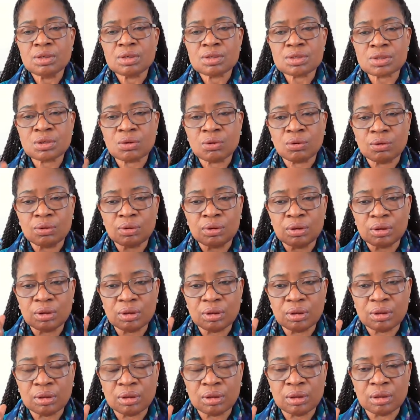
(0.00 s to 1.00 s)
So
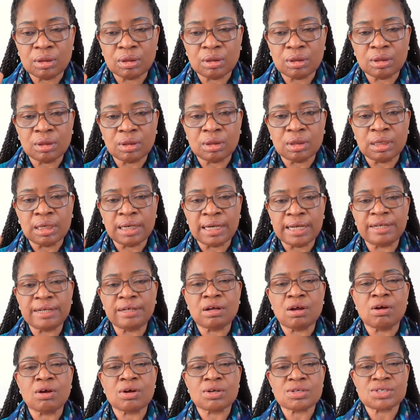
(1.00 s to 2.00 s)

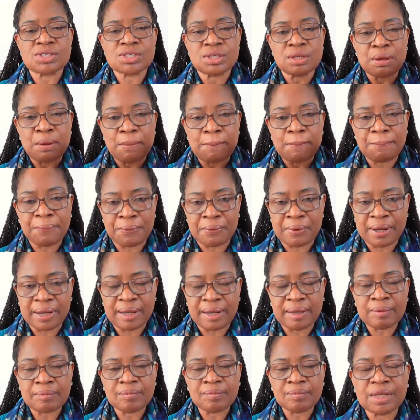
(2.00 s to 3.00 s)
let us
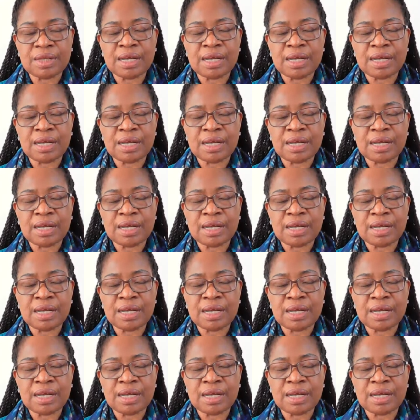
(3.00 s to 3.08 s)
pray